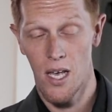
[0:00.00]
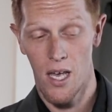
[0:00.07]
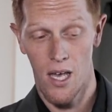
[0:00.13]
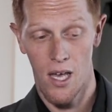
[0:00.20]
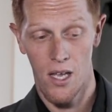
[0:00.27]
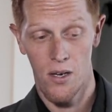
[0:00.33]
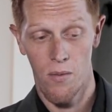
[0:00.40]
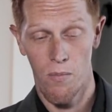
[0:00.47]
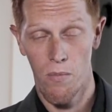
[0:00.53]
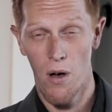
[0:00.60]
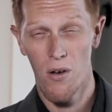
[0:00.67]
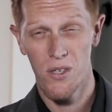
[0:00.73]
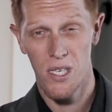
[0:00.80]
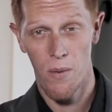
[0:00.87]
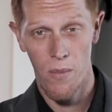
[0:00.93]
and
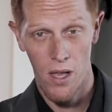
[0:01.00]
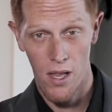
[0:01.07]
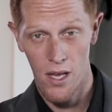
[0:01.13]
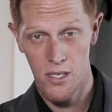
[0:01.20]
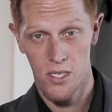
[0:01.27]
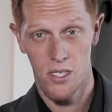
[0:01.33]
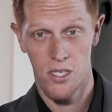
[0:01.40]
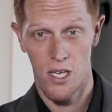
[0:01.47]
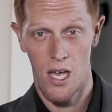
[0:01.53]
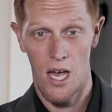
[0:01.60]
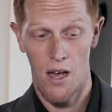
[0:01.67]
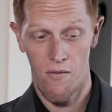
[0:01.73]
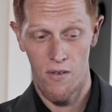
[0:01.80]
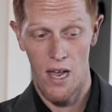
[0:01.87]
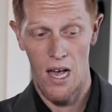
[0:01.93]
most MLSs
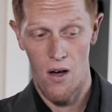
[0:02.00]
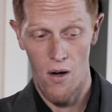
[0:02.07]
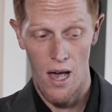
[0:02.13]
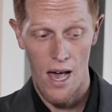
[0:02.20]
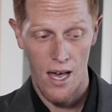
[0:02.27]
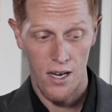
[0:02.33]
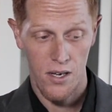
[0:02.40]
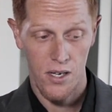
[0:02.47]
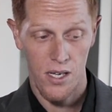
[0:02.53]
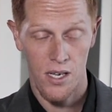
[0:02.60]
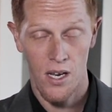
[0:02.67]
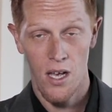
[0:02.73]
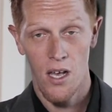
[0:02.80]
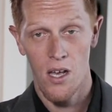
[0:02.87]
have now added it.